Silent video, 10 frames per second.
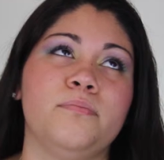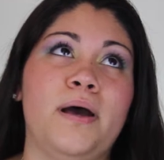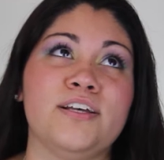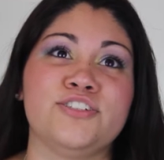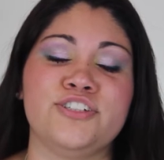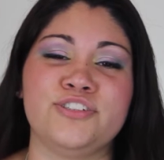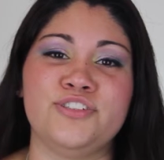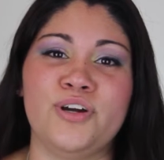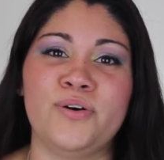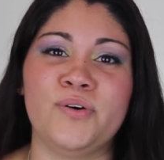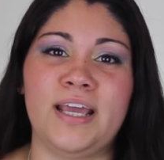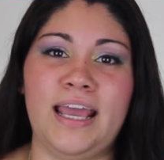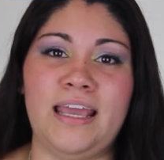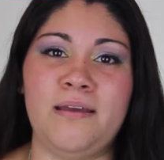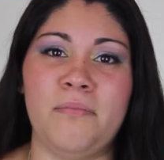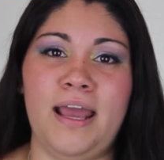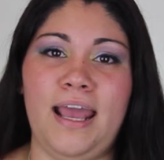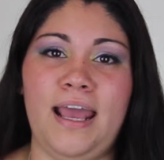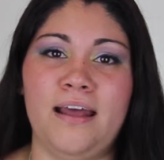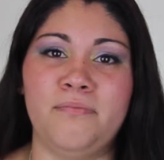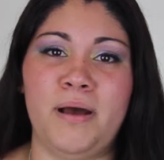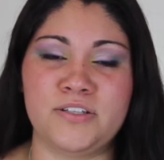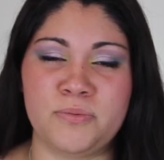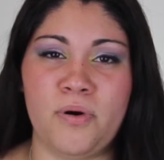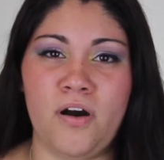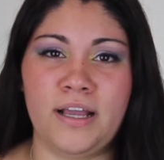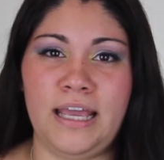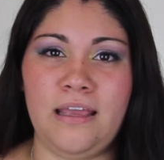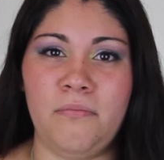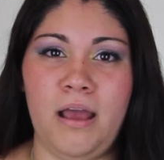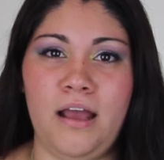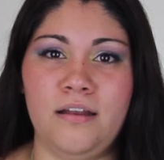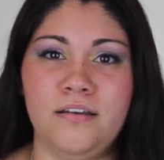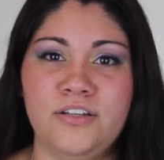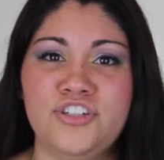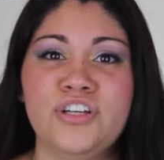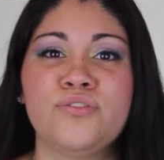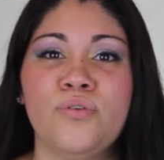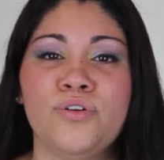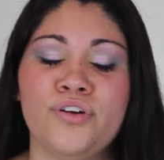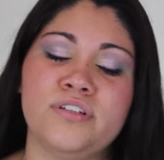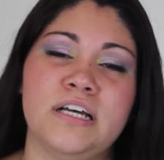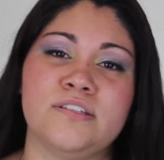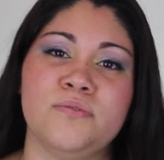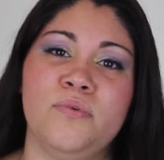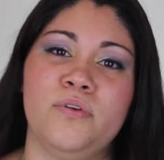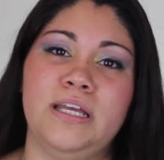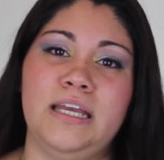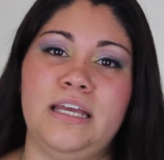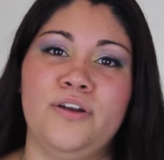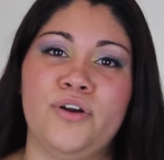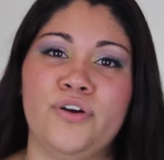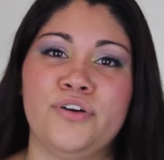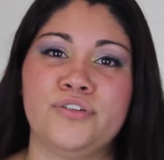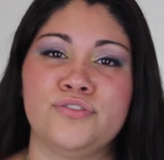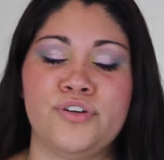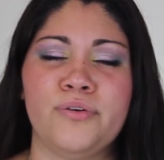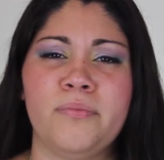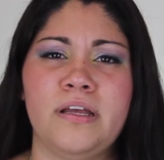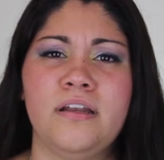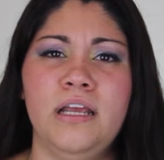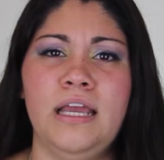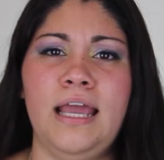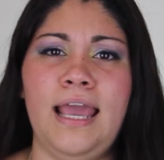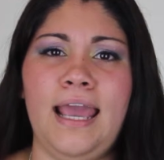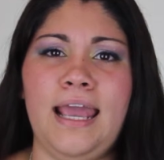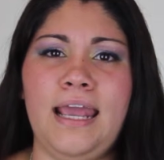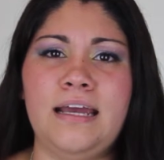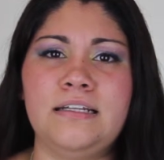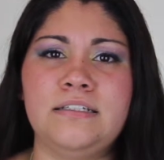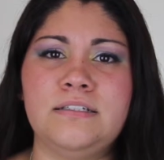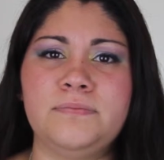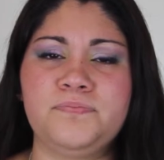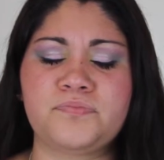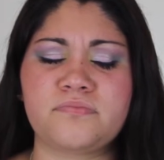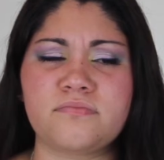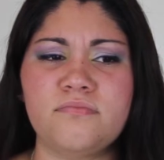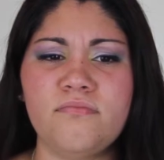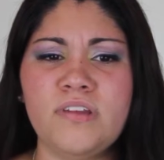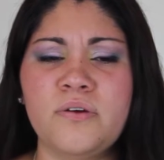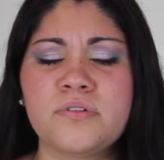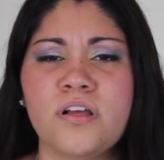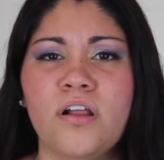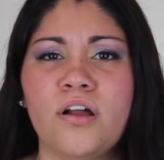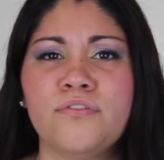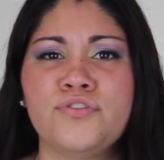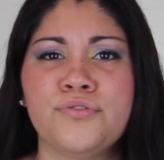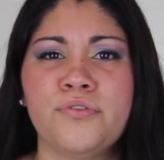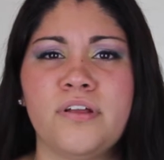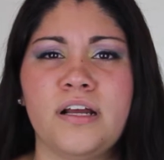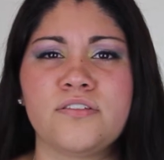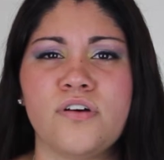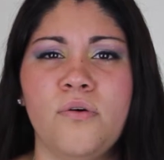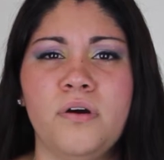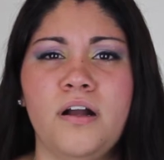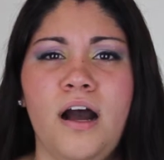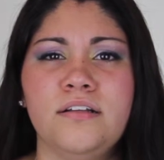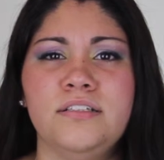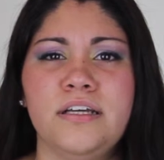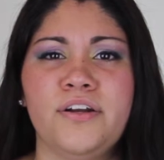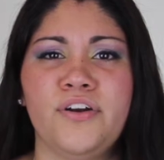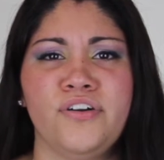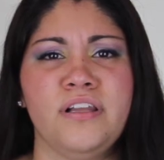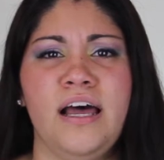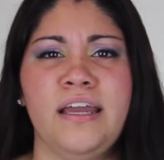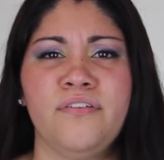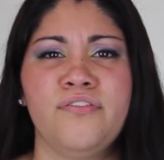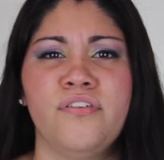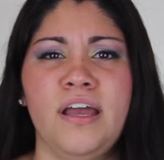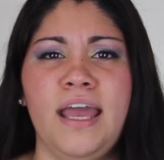Pastor Joe came and Pastor Paul came, and she told her testimony in her sermon. And it was a lot of truth, and I saw what God did in her life.